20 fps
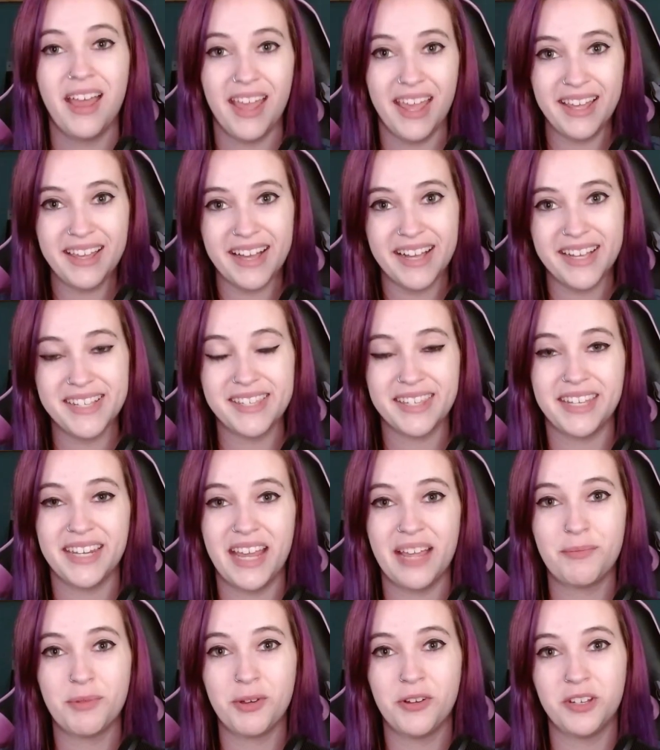Hey guys,
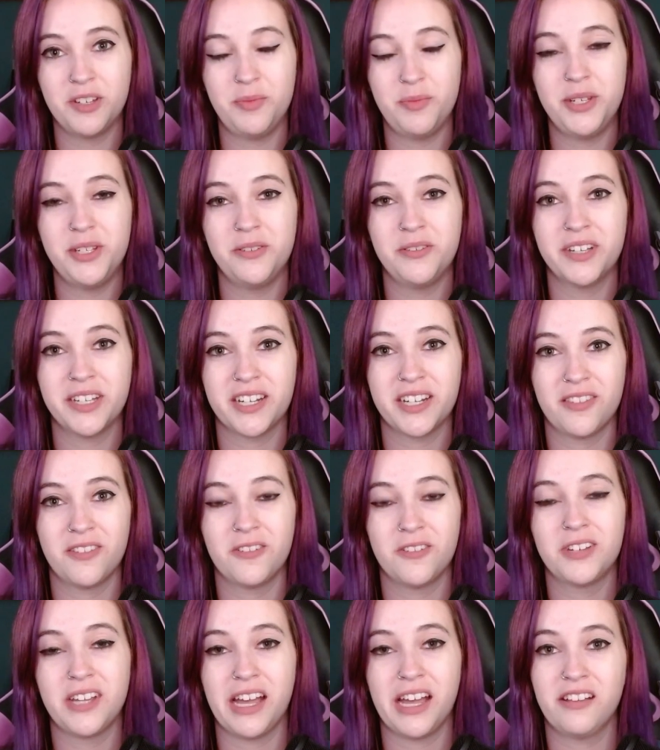today I'm going to be doing
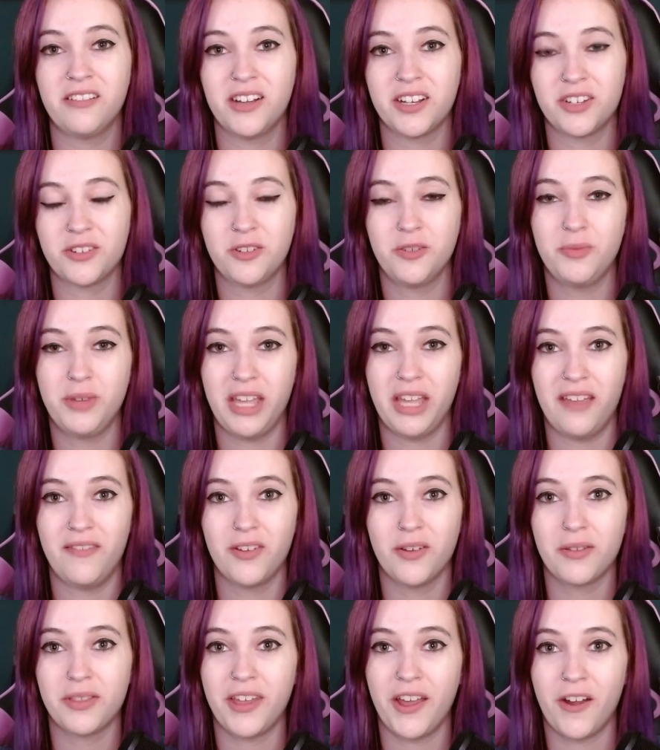another dialectical
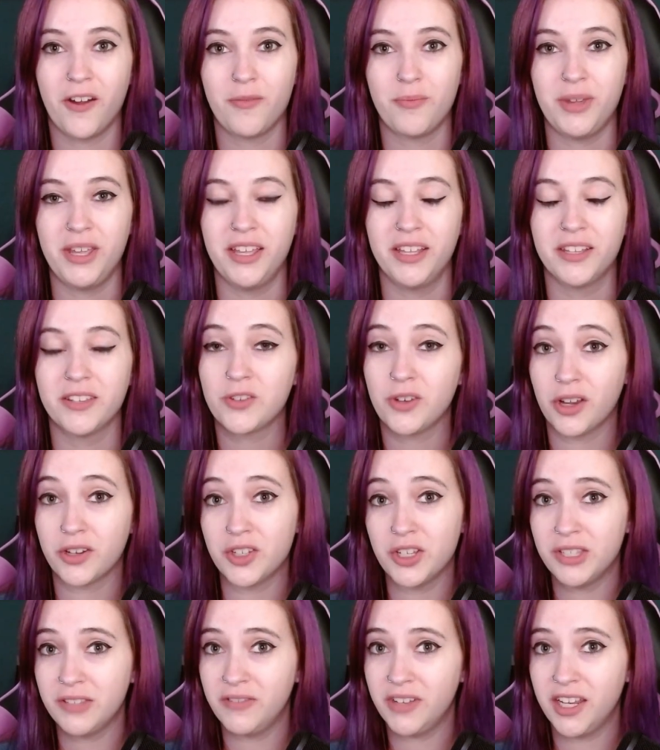behavior therapy
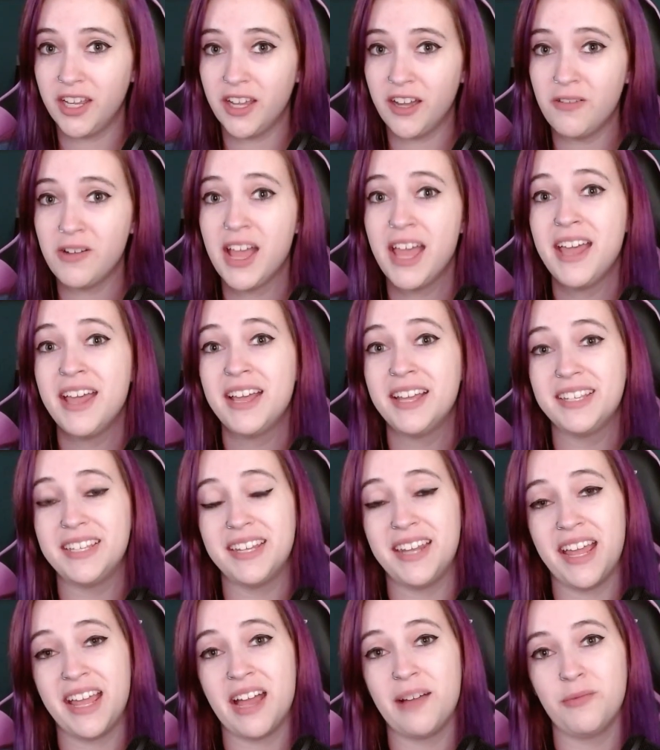instructions video.
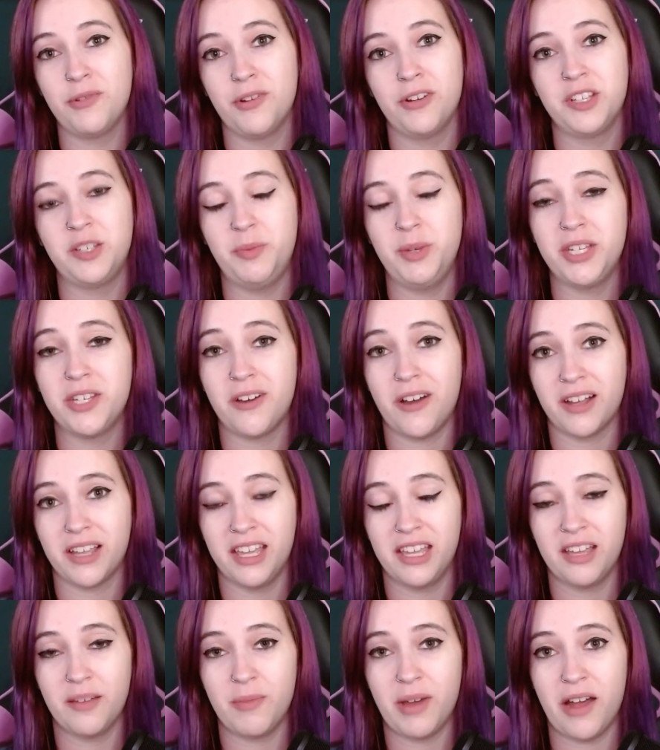Today I'm going to be
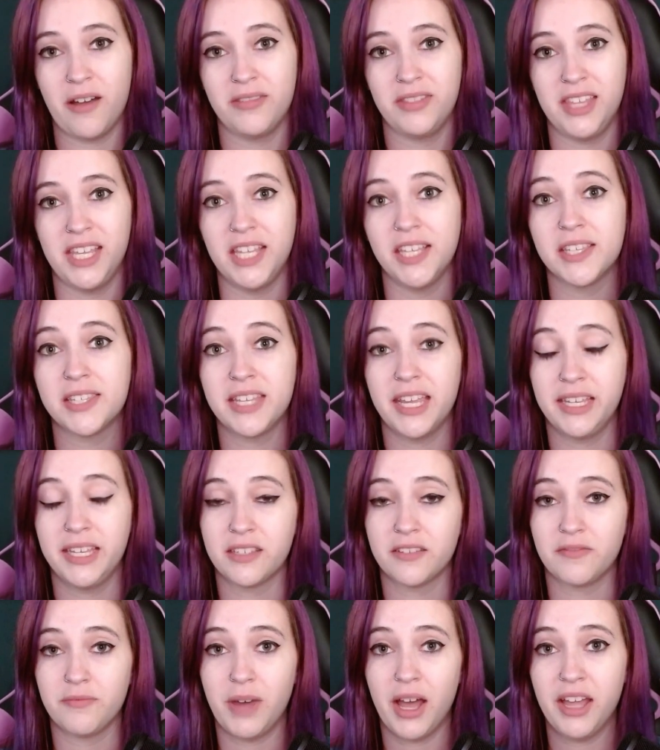talking about the
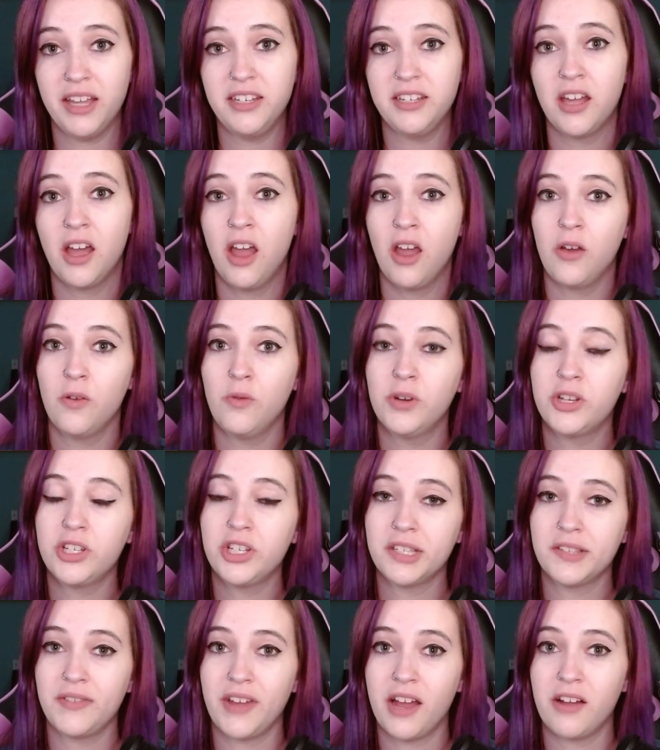states of mind, which
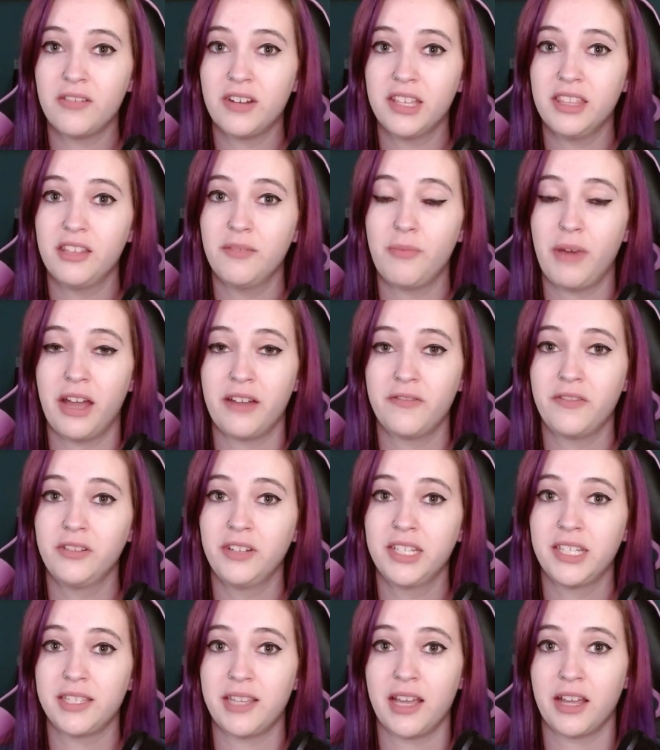is found in the
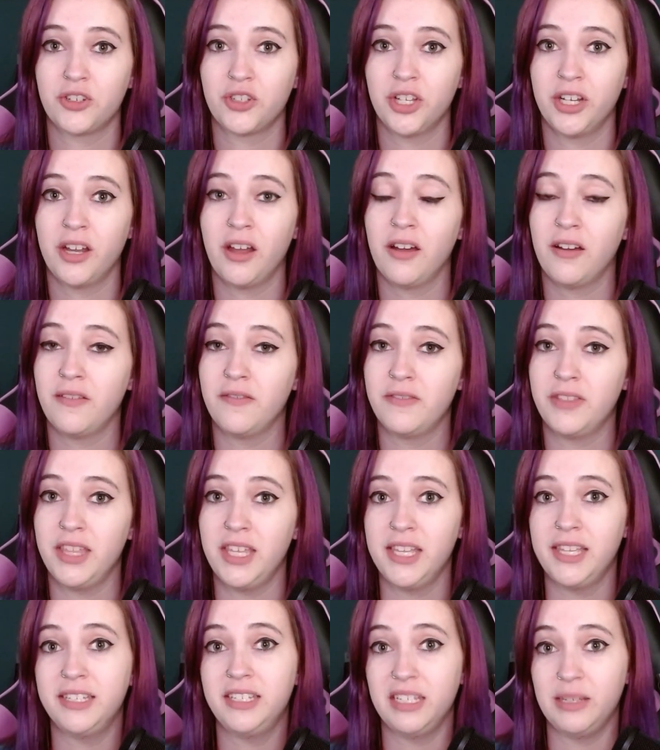mindfulness section of
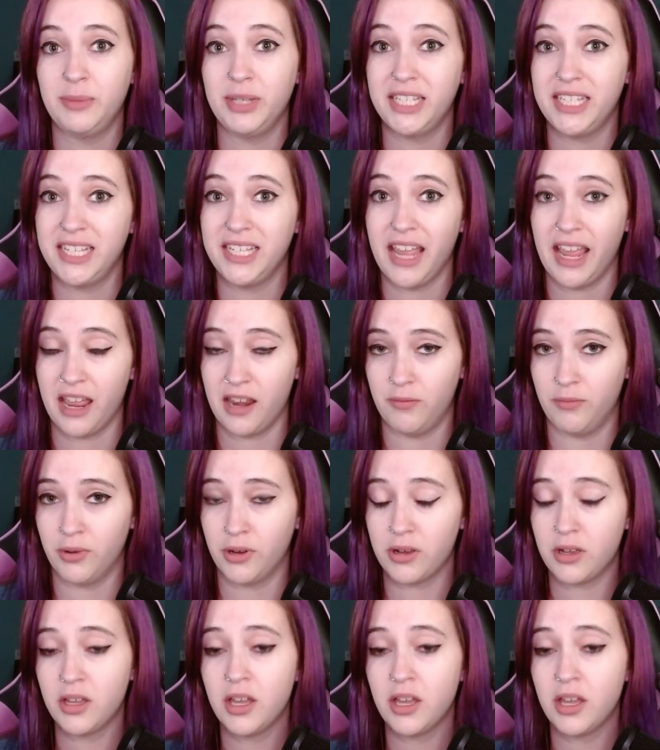the DBT handbook.